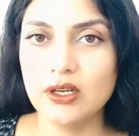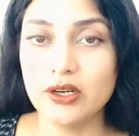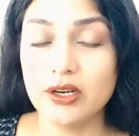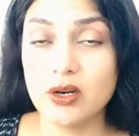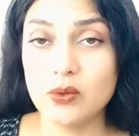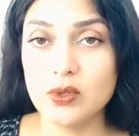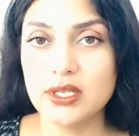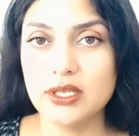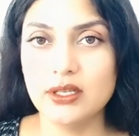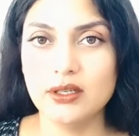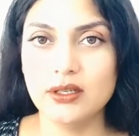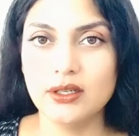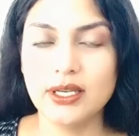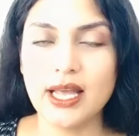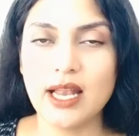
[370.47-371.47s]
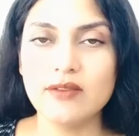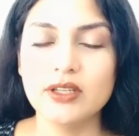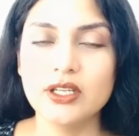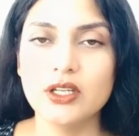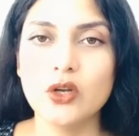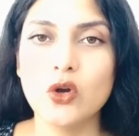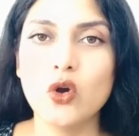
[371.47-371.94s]
around uh,
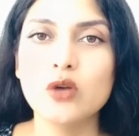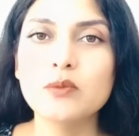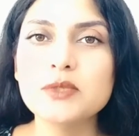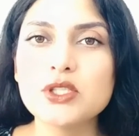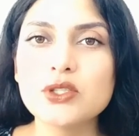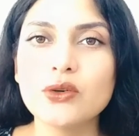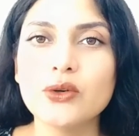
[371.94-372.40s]
Calvin and Hobbes.